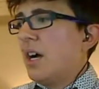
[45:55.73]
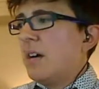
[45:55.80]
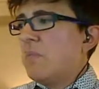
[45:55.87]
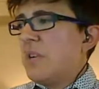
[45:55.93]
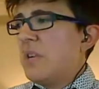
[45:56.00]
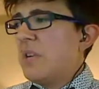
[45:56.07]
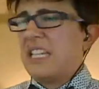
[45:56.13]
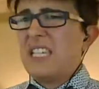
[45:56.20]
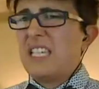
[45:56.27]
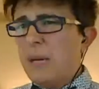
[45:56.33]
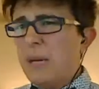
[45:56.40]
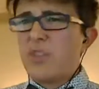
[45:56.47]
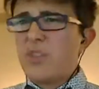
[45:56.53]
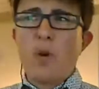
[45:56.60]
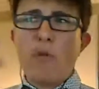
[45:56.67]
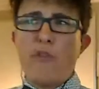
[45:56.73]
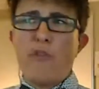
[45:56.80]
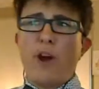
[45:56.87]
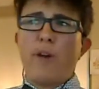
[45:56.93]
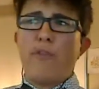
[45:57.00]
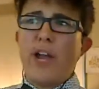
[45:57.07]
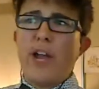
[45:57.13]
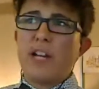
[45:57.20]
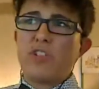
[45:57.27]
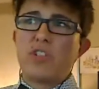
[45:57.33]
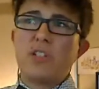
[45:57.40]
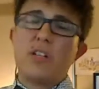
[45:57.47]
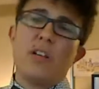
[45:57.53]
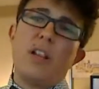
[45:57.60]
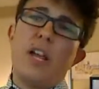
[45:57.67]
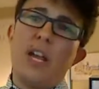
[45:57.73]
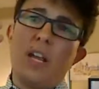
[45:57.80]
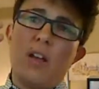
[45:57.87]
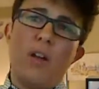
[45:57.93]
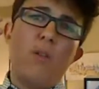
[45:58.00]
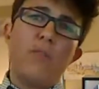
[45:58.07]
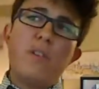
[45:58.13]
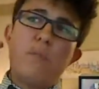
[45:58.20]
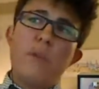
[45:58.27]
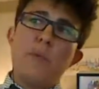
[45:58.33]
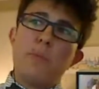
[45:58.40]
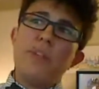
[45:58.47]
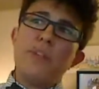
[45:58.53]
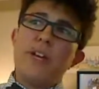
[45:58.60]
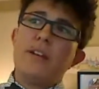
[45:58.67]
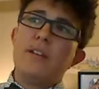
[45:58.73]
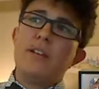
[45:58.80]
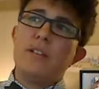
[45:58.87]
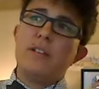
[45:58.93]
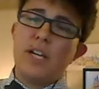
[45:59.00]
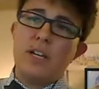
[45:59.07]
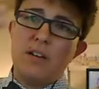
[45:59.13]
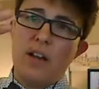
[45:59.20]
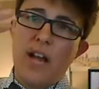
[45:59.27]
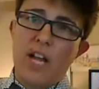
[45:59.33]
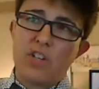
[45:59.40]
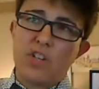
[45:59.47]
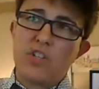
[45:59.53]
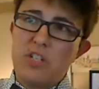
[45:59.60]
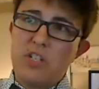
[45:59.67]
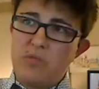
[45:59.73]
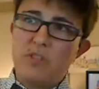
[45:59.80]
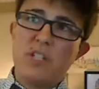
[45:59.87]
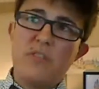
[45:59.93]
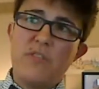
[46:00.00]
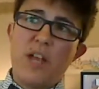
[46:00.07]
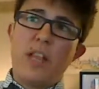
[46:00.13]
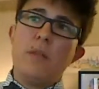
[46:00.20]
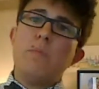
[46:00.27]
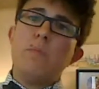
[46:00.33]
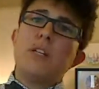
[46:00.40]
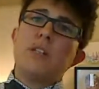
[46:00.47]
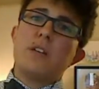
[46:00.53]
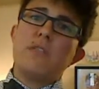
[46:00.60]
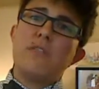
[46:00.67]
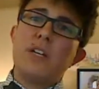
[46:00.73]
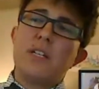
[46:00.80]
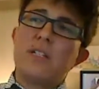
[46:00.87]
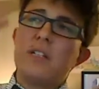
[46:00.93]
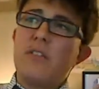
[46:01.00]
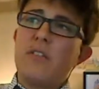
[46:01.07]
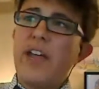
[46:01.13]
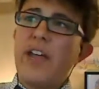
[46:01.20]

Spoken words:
it seemed so far-fetched to, like, oh, the people that actually do the development of it and that